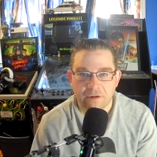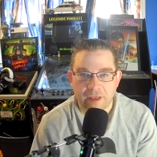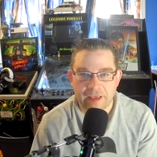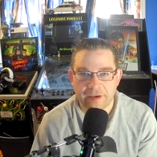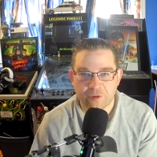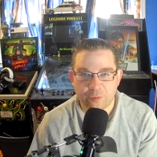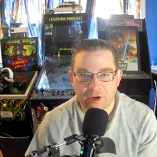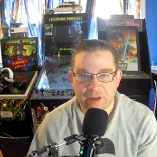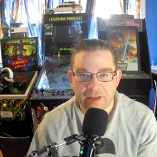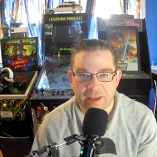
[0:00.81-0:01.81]
Hey
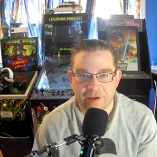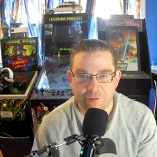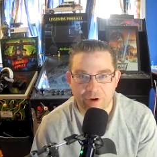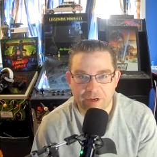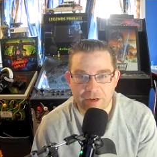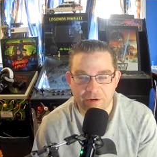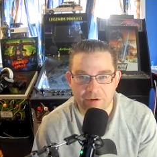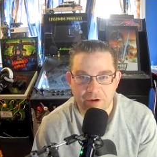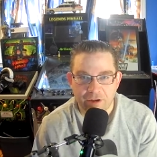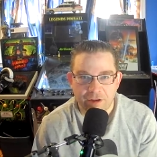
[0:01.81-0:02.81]
everybody, Kev Gret
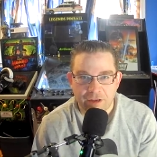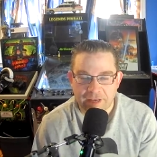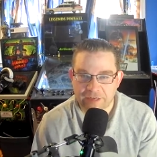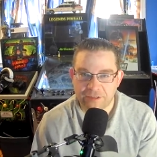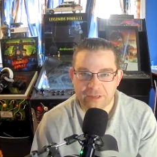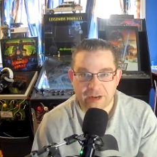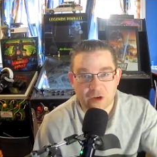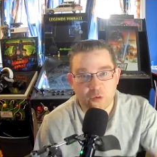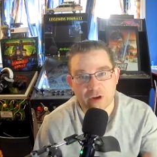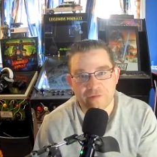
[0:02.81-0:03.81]
here, and I just got a
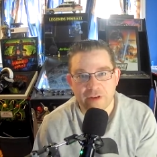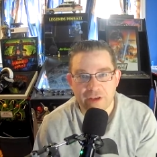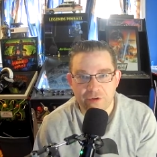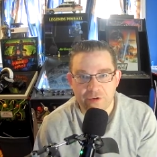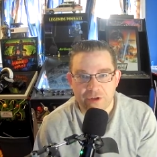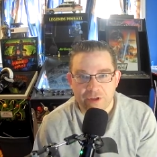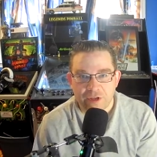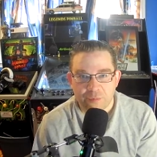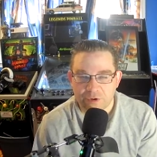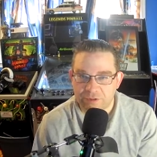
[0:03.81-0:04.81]
quick video
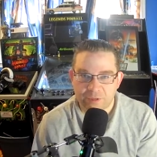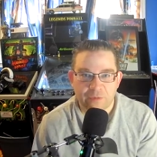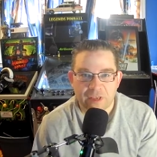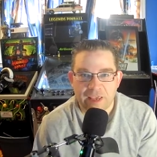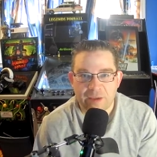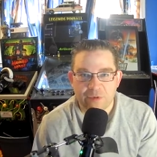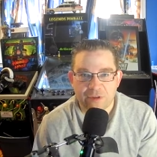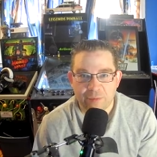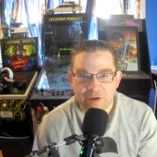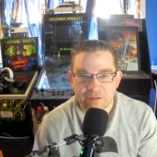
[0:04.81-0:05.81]
because something came in
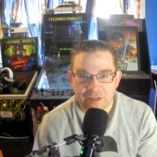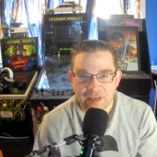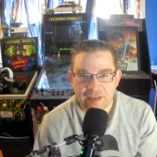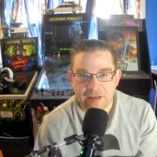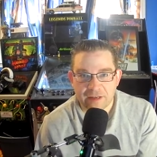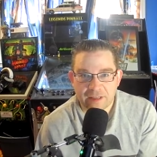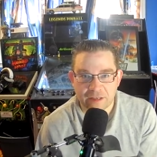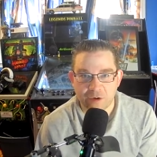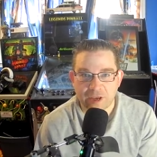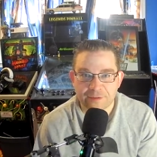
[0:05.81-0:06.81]
the mail today
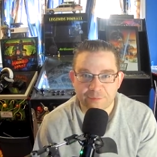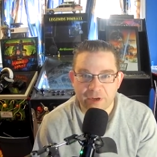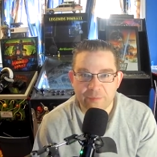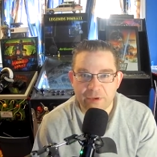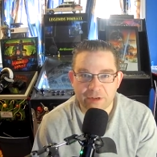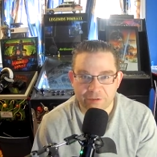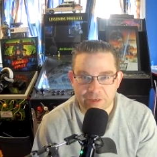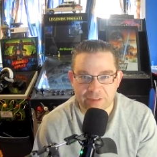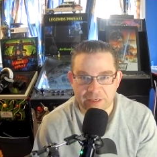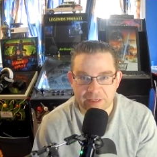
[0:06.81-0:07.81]
that you guys might be
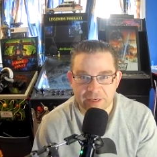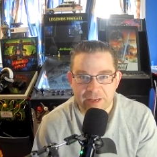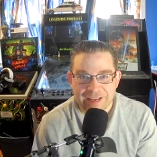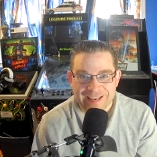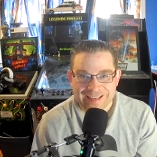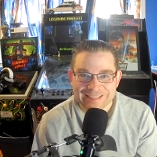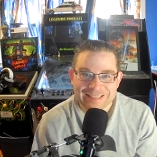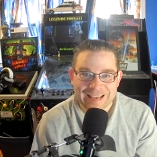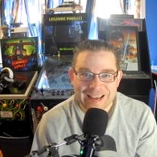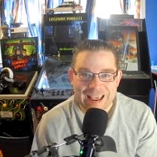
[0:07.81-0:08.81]
interested in. It's
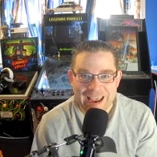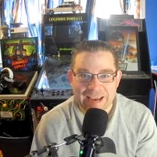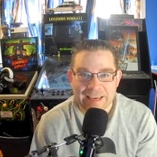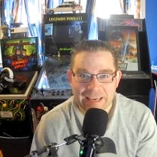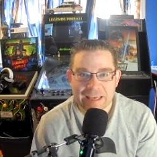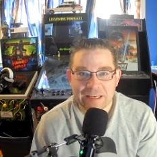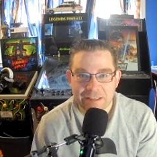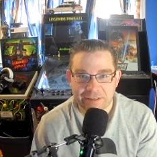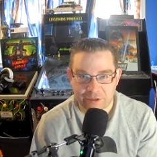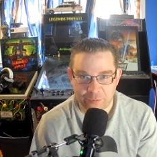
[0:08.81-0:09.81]
the
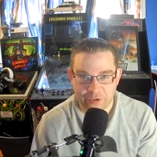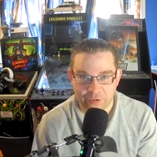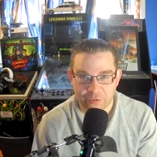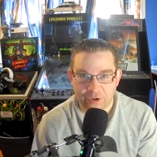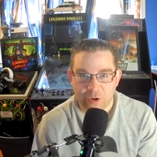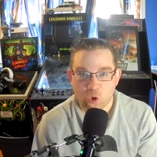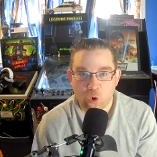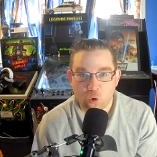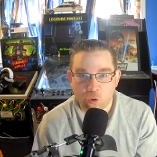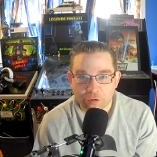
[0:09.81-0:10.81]
AEW
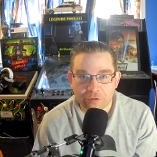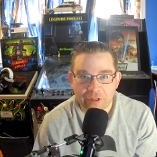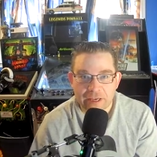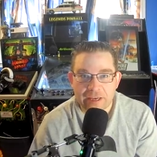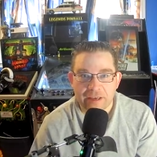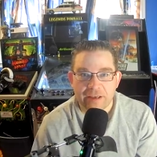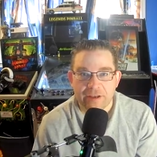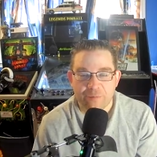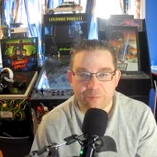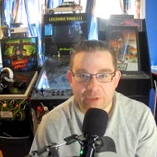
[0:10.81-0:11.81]
Quarterly
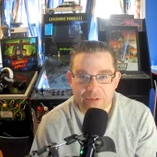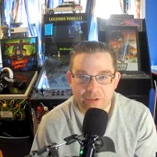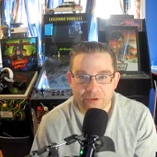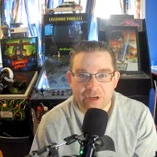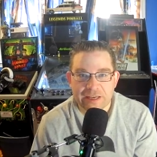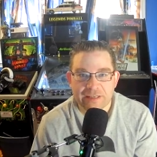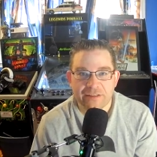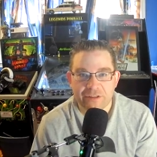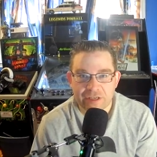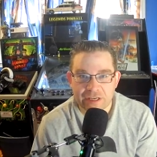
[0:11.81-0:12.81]
Mystery
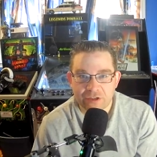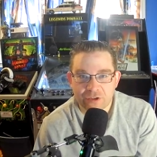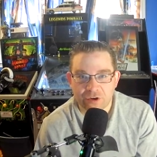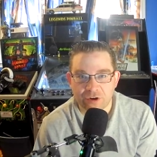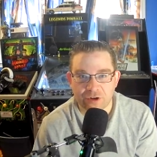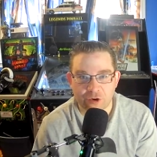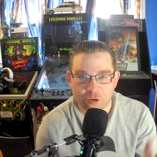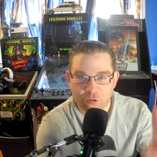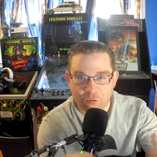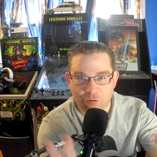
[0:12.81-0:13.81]
T-Shirt
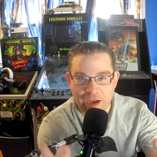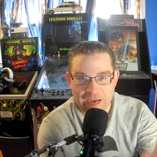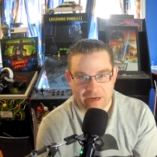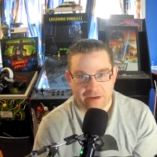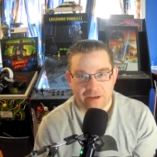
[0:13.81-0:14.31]
Crate.